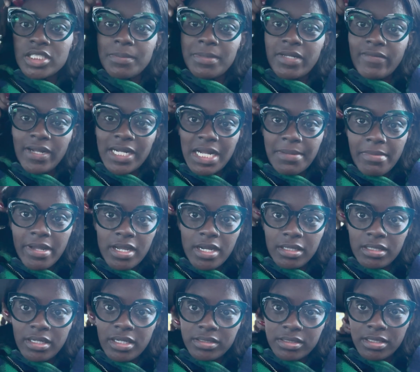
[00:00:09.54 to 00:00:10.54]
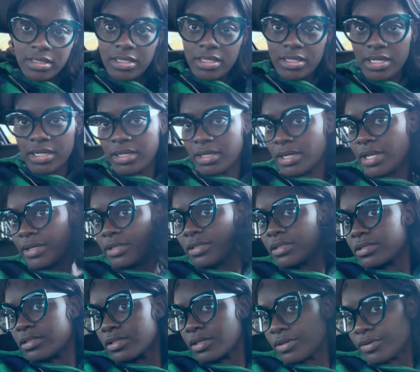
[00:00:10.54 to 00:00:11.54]
believe I got my hair done yesterday and it looked like
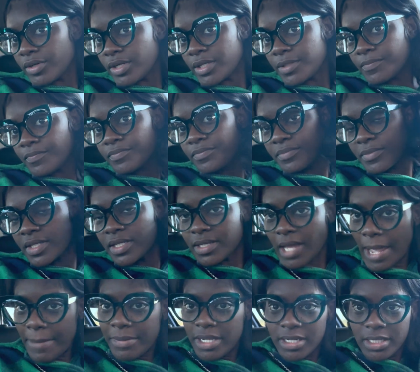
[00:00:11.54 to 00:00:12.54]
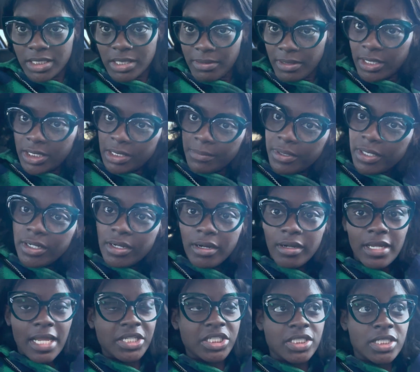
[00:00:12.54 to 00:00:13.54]
this already? I mean, it need to be
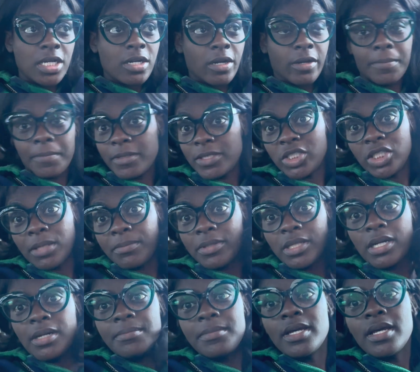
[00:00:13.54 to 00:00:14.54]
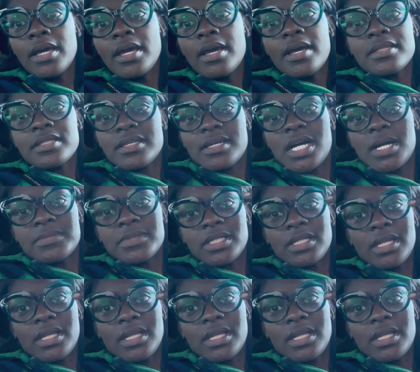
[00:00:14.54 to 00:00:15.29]
curled. I just hurried and jumped up to come to the